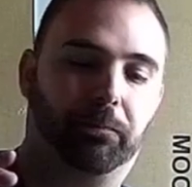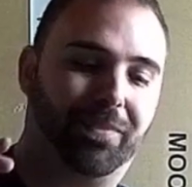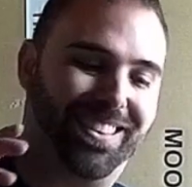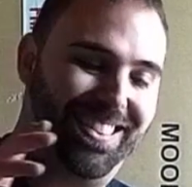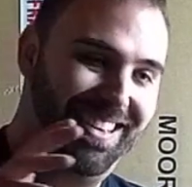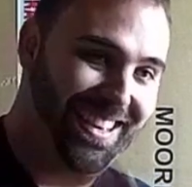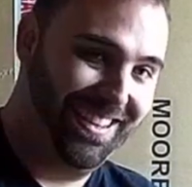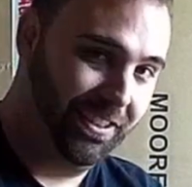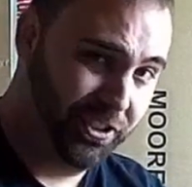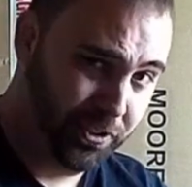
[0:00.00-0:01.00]
The thing
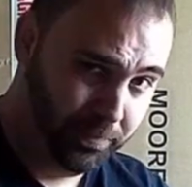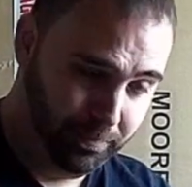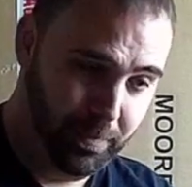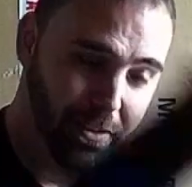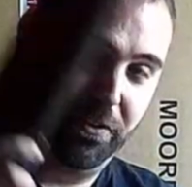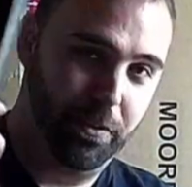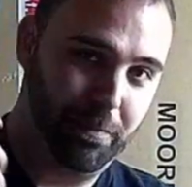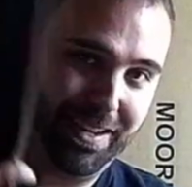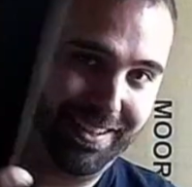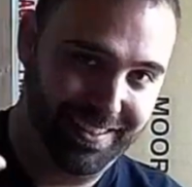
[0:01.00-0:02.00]
is, if you
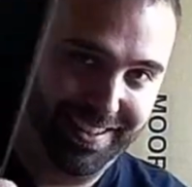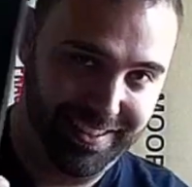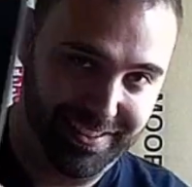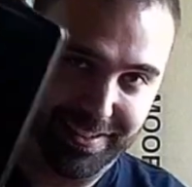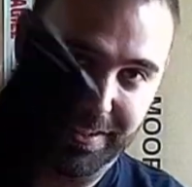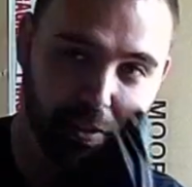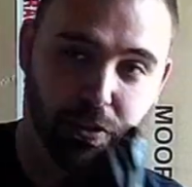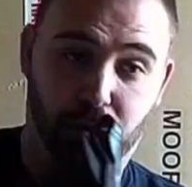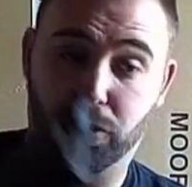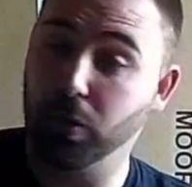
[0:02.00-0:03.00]
make these
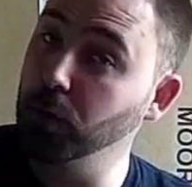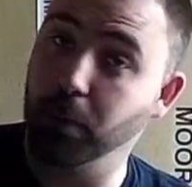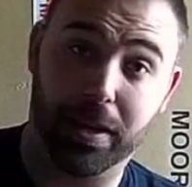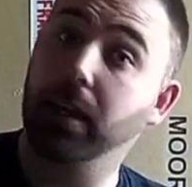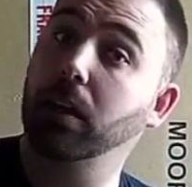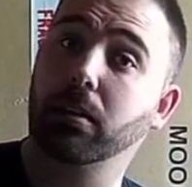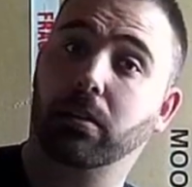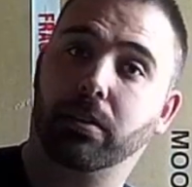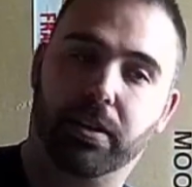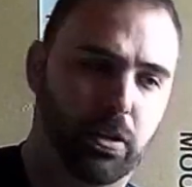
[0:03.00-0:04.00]
things too big,
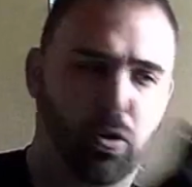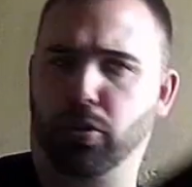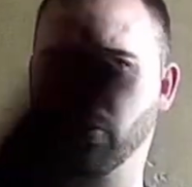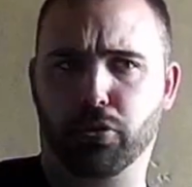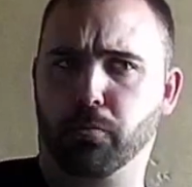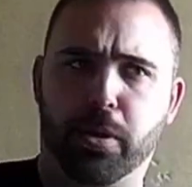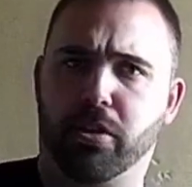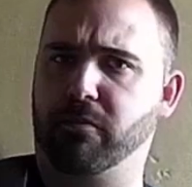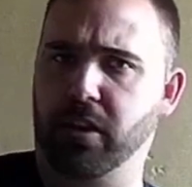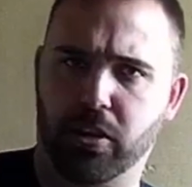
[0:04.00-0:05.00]
thinking, oh, the
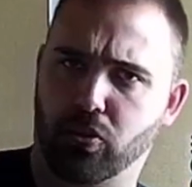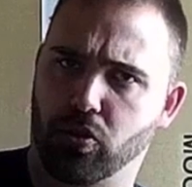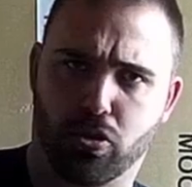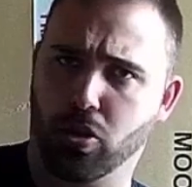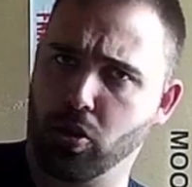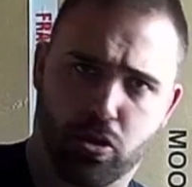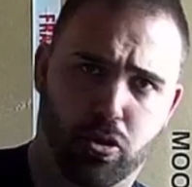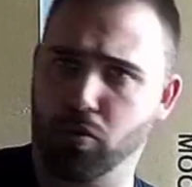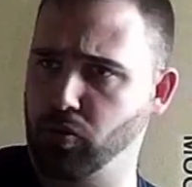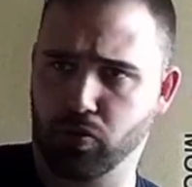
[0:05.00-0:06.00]
bigger it is,
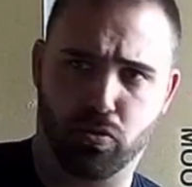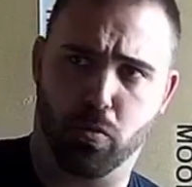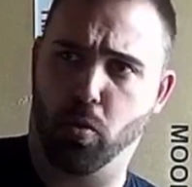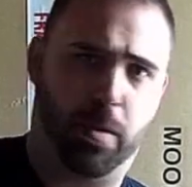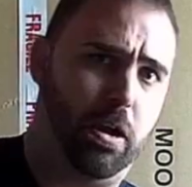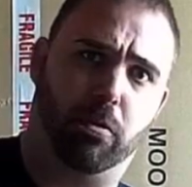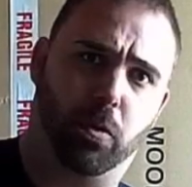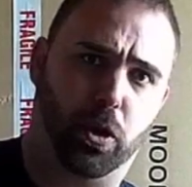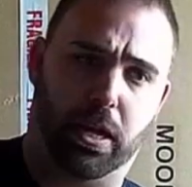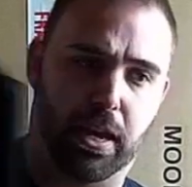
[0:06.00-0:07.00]
the more power I'm
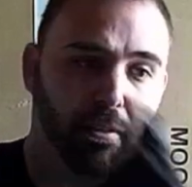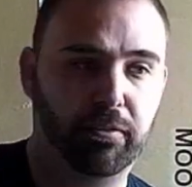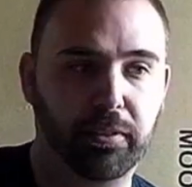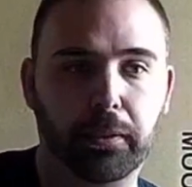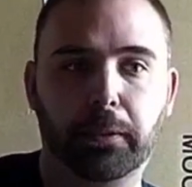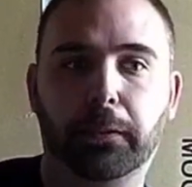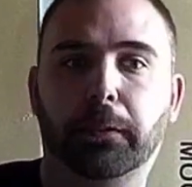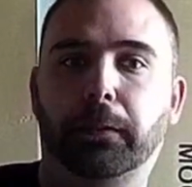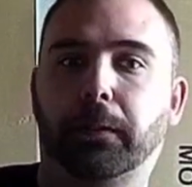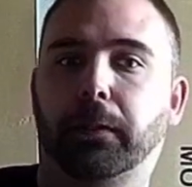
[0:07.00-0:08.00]
going to have,
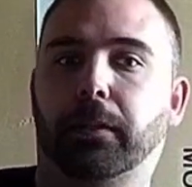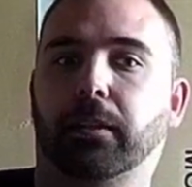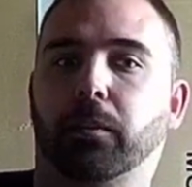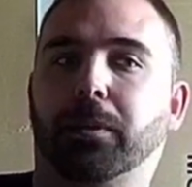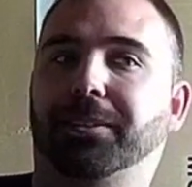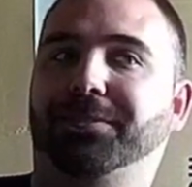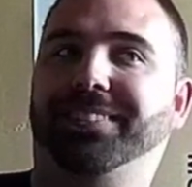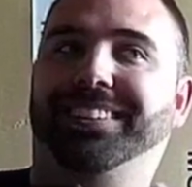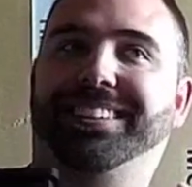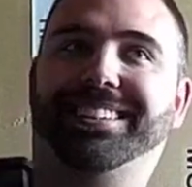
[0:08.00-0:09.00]
well,
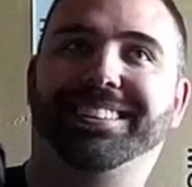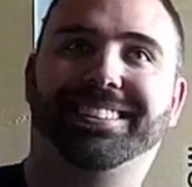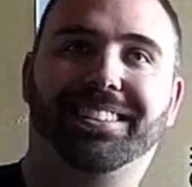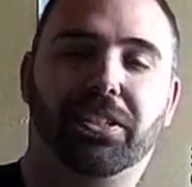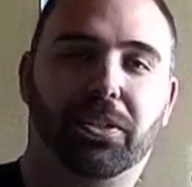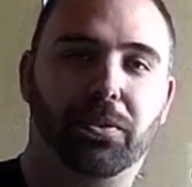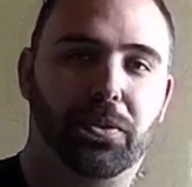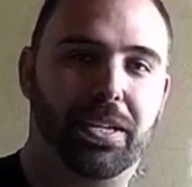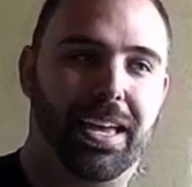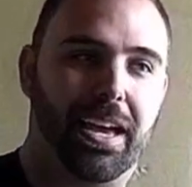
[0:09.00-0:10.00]
you're going to start
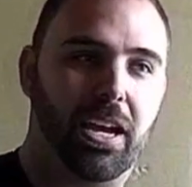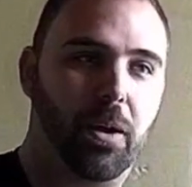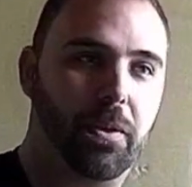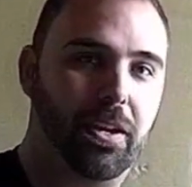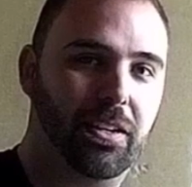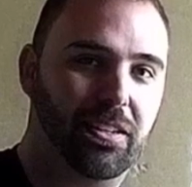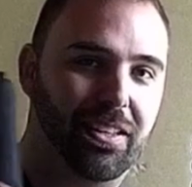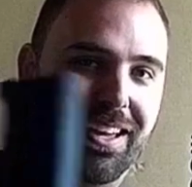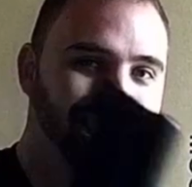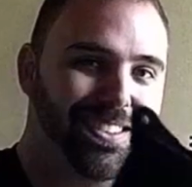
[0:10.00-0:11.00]
losing air coming into the
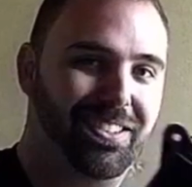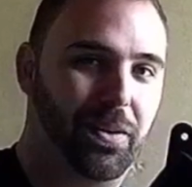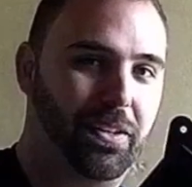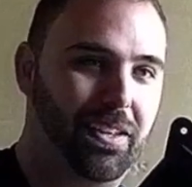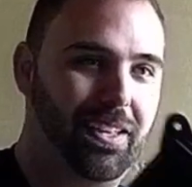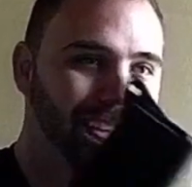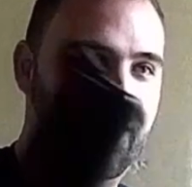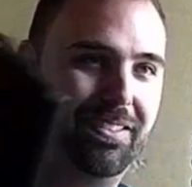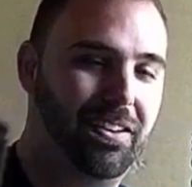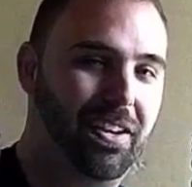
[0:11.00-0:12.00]
engine. So
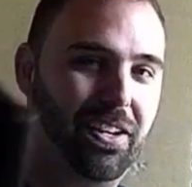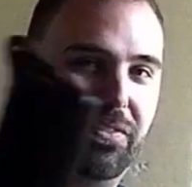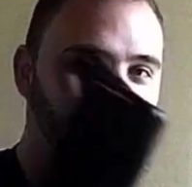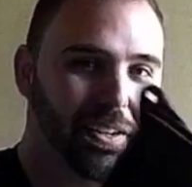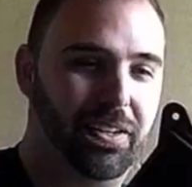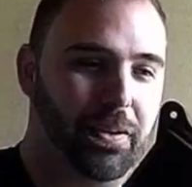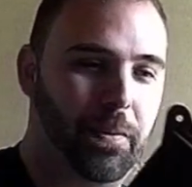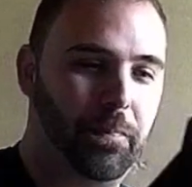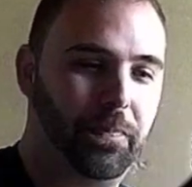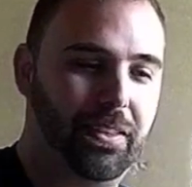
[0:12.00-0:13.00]
it's kind of
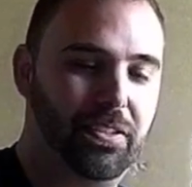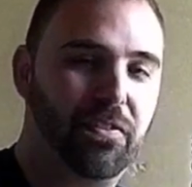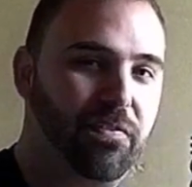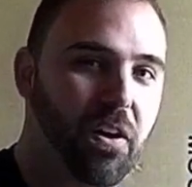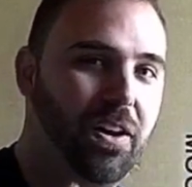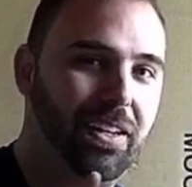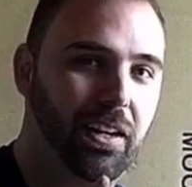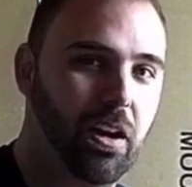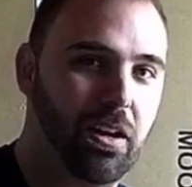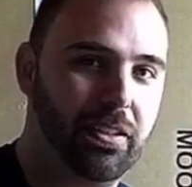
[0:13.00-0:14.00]
there's a fine
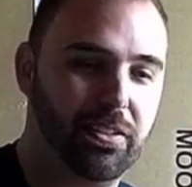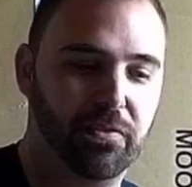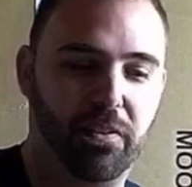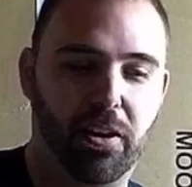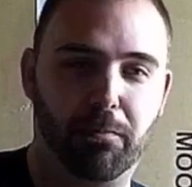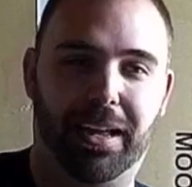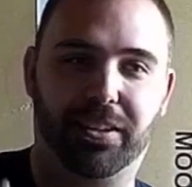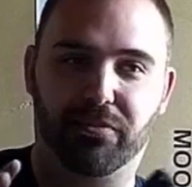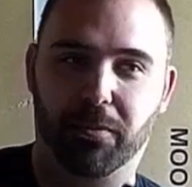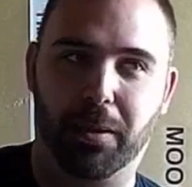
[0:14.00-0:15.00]
line, there's a fine
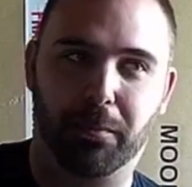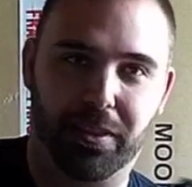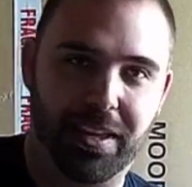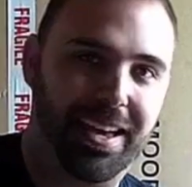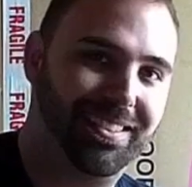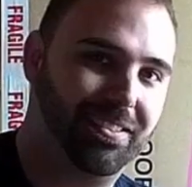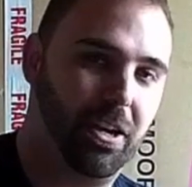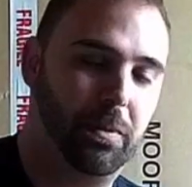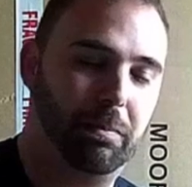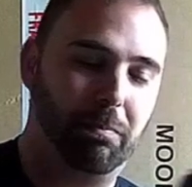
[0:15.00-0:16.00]
balance. Remember, the air that's
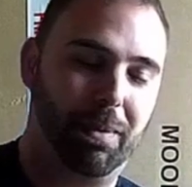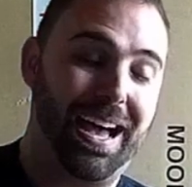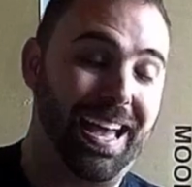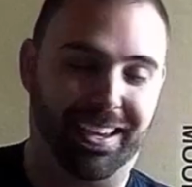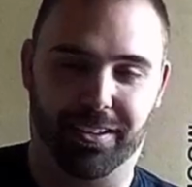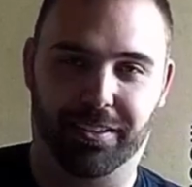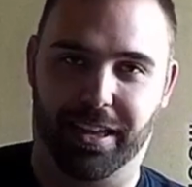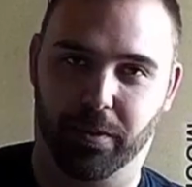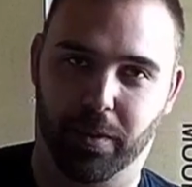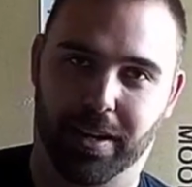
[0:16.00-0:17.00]
coming back
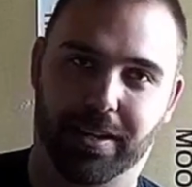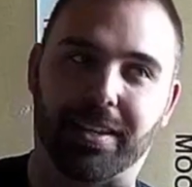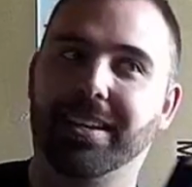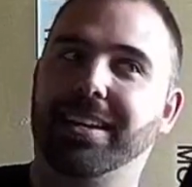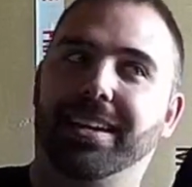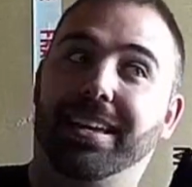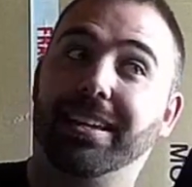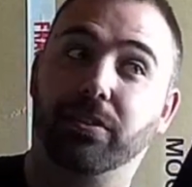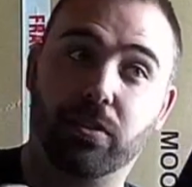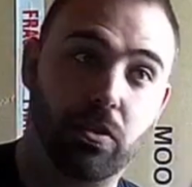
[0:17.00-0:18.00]
that way
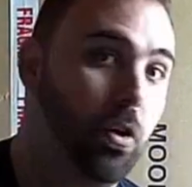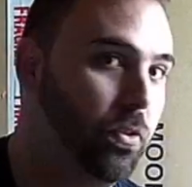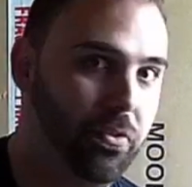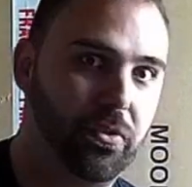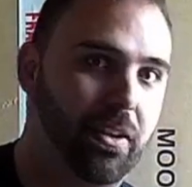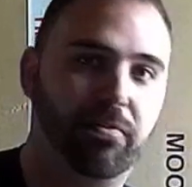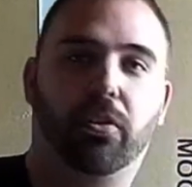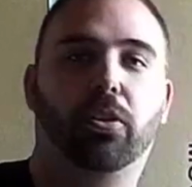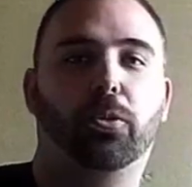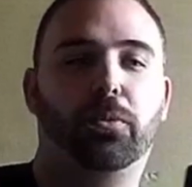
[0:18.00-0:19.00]
is not the same
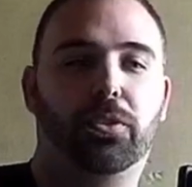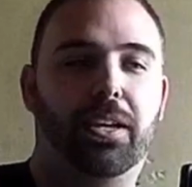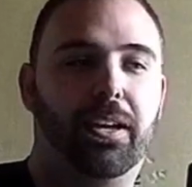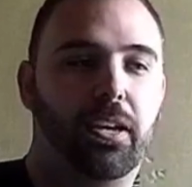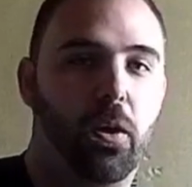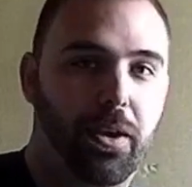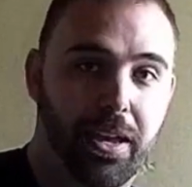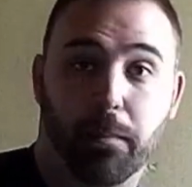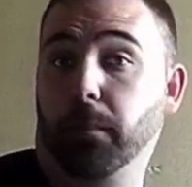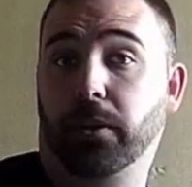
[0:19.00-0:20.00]
volume as the air going
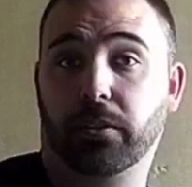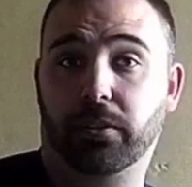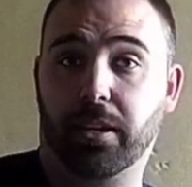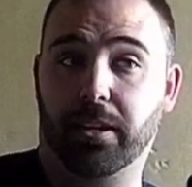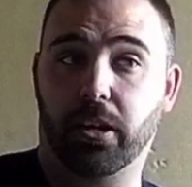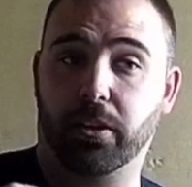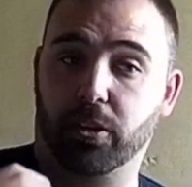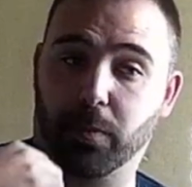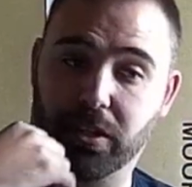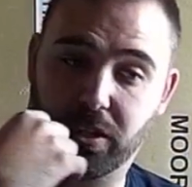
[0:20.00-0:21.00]
in, because the air going in
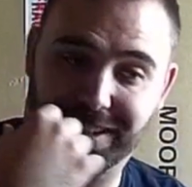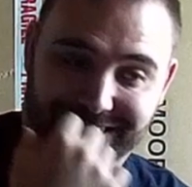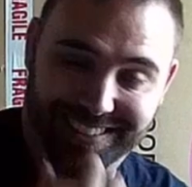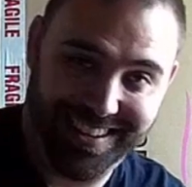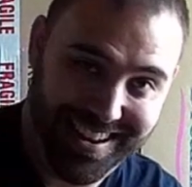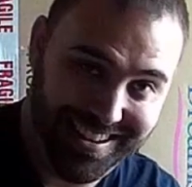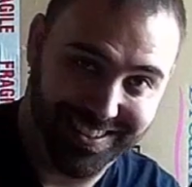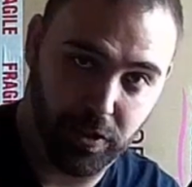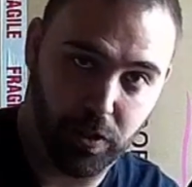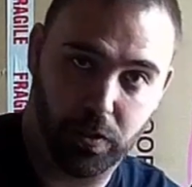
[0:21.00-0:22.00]
is being sucked
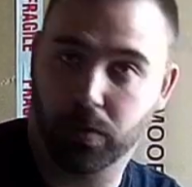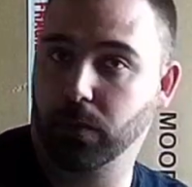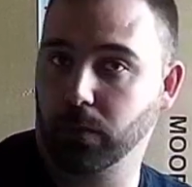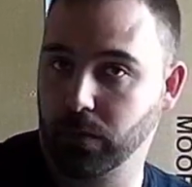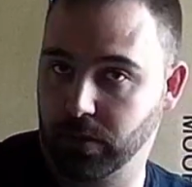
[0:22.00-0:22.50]
into the